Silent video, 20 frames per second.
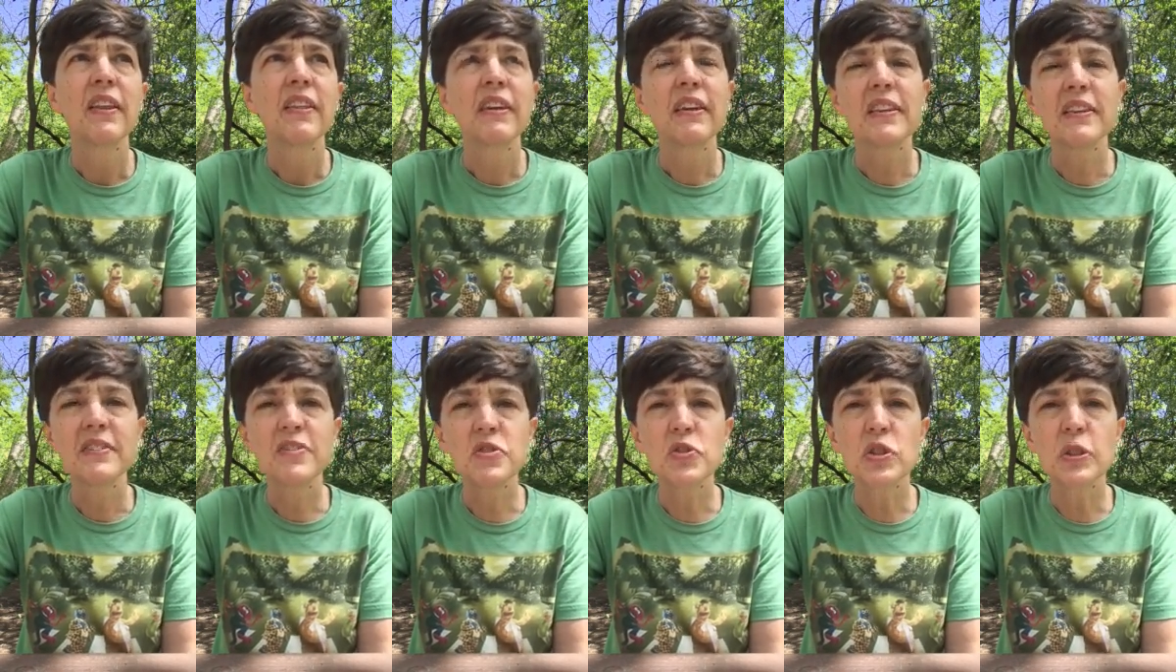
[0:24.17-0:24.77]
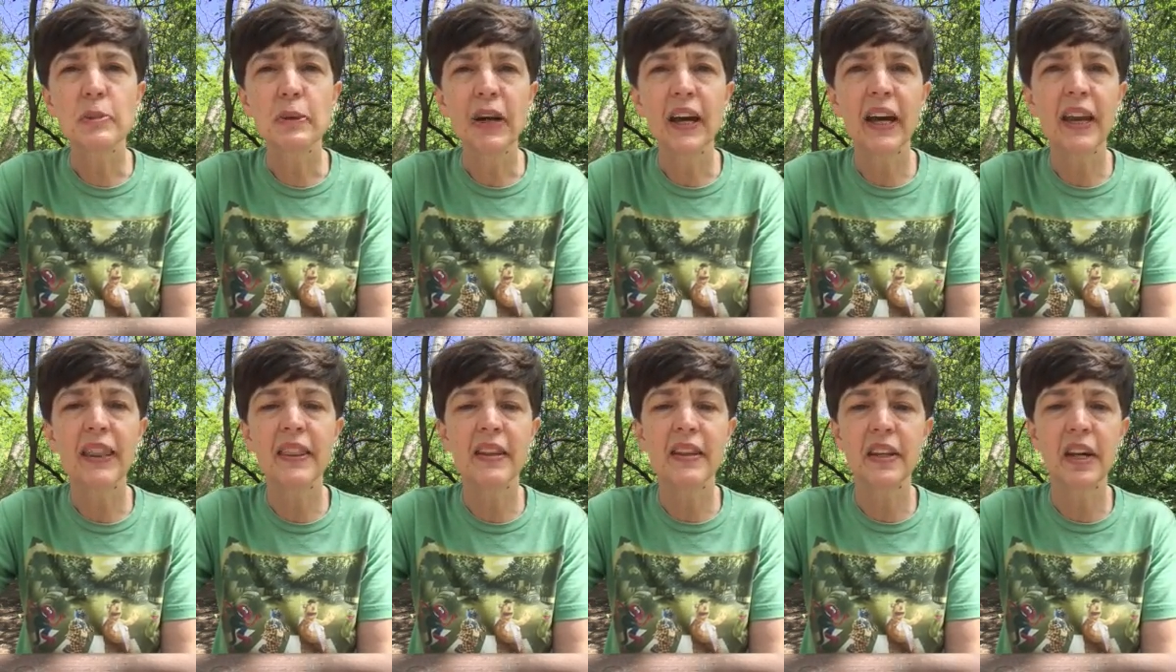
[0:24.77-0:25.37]
the history
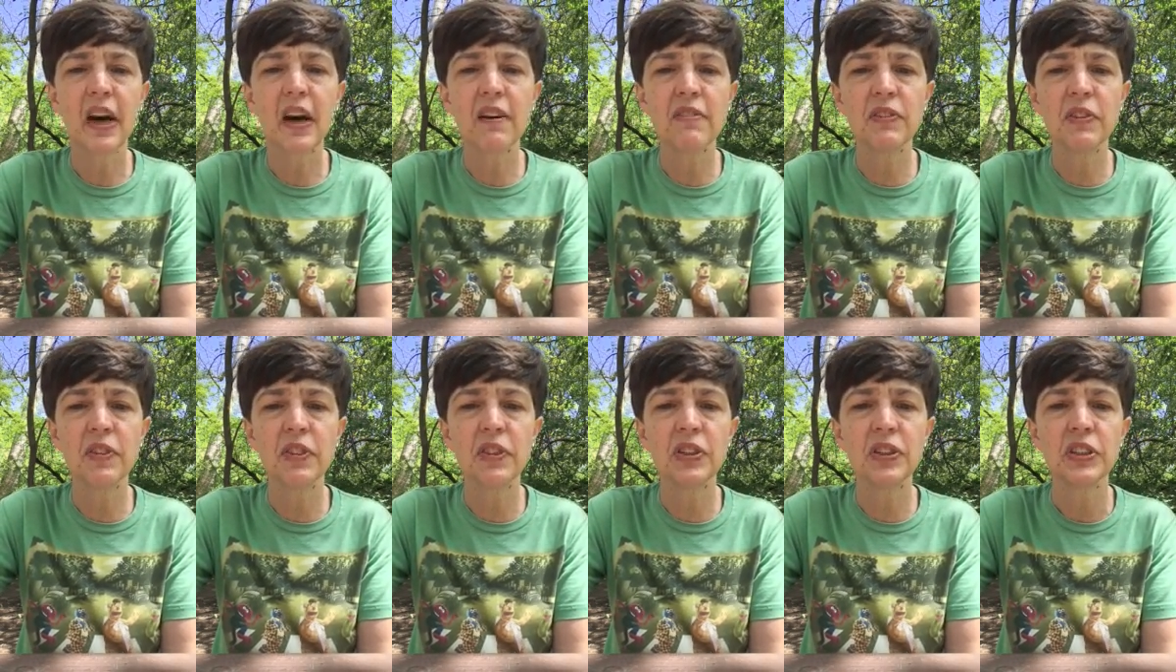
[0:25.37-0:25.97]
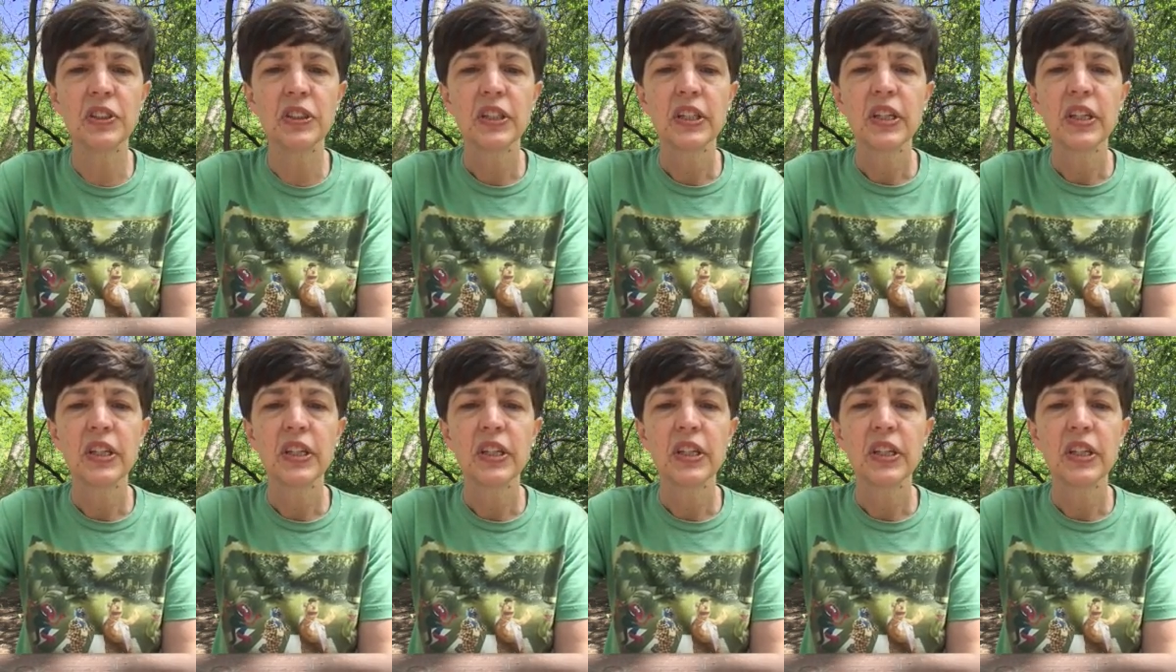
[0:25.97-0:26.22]
behind the novel.